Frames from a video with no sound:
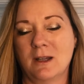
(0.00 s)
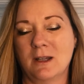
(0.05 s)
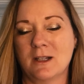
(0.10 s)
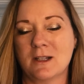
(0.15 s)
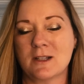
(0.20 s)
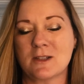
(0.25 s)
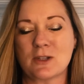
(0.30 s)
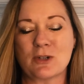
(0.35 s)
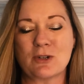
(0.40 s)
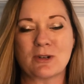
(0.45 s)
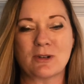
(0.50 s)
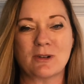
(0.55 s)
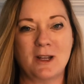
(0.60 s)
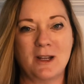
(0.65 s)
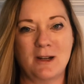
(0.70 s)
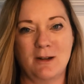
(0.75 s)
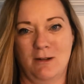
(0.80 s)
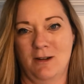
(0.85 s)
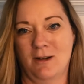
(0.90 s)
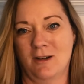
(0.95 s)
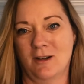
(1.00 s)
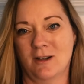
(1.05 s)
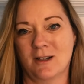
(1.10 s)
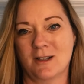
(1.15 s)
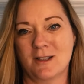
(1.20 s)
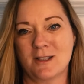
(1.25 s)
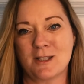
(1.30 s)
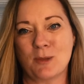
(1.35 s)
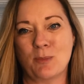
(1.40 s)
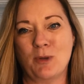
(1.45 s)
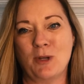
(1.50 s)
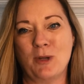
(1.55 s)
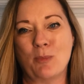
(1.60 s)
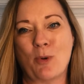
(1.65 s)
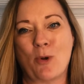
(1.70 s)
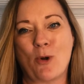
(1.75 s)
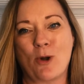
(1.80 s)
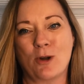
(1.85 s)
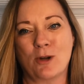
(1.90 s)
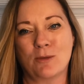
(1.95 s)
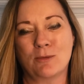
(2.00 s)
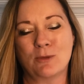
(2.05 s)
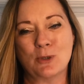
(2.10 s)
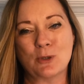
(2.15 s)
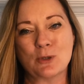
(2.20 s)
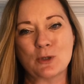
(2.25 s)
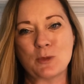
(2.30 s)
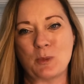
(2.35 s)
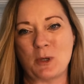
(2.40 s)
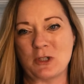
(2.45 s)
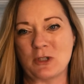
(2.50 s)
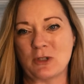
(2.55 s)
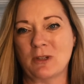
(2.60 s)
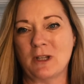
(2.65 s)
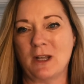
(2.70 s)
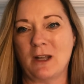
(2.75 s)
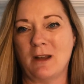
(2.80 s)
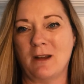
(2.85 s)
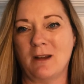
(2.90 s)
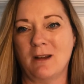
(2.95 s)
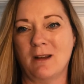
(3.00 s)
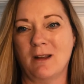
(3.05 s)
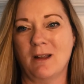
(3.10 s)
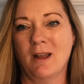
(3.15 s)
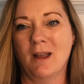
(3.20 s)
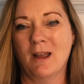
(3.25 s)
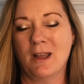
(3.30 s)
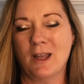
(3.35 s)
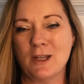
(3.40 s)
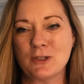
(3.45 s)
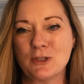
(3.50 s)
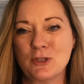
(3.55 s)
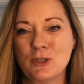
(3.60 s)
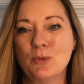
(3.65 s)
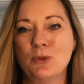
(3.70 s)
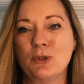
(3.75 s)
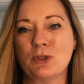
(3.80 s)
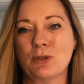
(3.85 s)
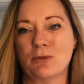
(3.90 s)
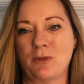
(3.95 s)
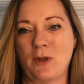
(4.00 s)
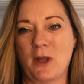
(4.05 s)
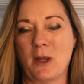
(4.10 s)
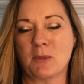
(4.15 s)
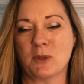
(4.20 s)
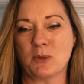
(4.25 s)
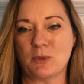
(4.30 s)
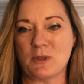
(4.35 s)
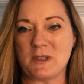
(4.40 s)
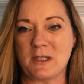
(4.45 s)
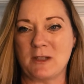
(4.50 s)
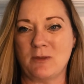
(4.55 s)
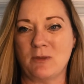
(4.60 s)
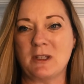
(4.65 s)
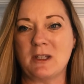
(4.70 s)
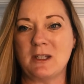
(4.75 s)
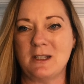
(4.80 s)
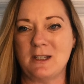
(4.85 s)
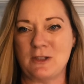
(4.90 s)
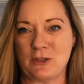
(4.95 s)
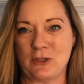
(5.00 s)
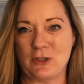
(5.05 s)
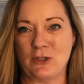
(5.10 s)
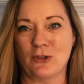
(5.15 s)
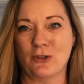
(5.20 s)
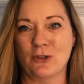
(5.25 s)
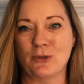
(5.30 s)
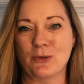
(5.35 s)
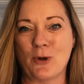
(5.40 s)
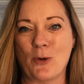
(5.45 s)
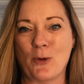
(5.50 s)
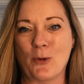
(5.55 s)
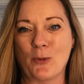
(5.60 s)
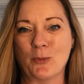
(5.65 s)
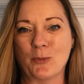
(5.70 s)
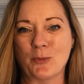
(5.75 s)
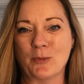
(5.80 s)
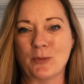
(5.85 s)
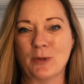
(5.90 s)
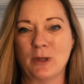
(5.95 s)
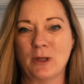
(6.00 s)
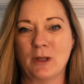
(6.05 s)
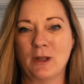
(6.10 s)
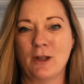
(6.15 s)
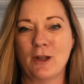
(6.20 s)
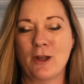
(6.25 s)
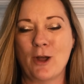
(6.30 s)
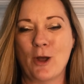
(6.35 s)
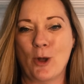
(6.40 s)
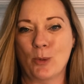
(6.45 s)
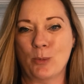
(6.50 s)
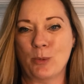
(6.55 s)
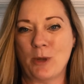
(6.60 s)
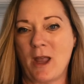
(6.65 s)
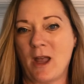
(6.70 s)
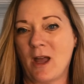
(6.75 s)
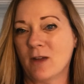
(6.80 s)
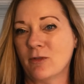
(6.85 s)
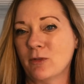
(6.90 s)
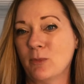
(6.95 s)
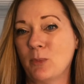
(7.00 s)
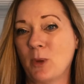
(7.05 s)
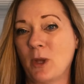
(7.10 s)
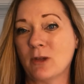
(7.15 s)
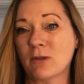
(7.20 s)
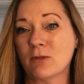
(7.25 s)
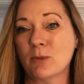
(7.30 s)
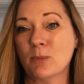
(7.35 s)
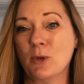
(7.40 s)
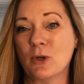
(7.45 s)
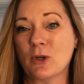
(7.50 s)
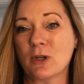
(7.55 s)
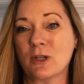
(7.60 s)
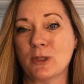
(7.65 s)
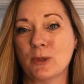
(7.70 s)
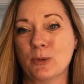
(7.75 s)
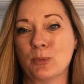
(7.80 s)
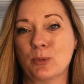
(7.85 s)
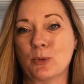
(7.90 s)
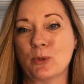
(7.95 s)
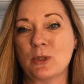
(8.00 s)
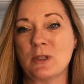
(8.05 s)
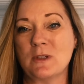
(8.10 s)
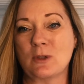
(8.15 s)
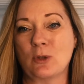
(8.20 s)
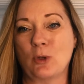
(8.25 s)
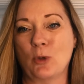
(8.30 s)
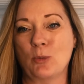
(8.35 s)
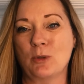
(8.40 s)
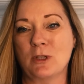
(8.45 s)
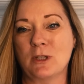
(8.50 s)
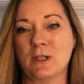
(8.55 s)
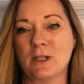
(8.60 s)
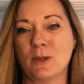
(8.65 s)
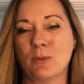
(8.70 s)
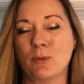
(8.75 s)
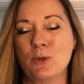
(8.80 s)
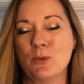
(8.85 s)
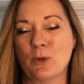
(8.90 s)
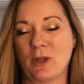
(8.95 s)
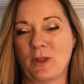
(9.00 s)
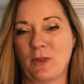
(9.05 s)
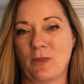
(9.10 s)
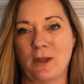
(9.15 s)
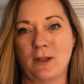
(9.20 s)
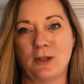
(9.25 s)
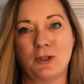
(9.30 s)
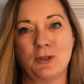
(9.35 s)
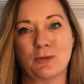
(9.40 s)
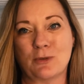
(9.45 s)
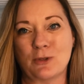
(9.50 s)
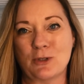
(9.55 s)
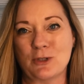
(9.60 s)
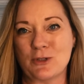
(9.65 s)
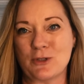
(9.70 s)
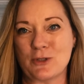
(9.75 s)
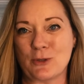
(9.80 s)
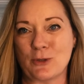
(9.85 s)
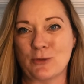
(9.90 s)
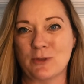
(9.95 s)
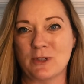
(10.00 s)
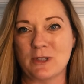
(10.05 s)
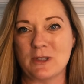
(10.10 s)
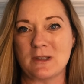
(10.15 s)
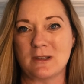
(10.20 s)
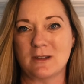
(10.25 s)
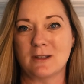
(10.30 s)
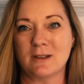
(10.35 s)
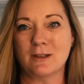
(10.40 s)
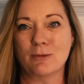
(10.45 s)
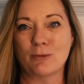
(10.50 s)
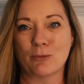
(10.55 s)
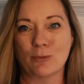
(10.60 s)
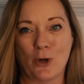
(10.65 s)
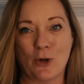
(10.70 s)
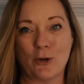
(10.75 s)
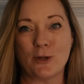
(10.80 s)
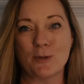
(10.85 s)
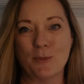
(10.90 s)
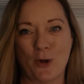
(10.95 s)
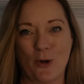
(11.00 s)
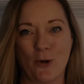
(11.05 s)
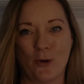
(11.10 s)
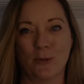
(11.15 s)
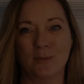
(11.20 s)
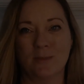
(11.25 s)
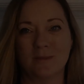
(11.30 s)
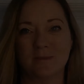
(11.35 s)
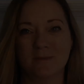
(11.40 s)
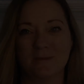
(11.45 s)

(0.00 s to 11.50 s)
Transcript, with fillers: It is a great honor to be part of your special day as you and your family receive the keys to your new home. On behalf of Bank of America employees globally, we want to thank you for your service. Welcome home.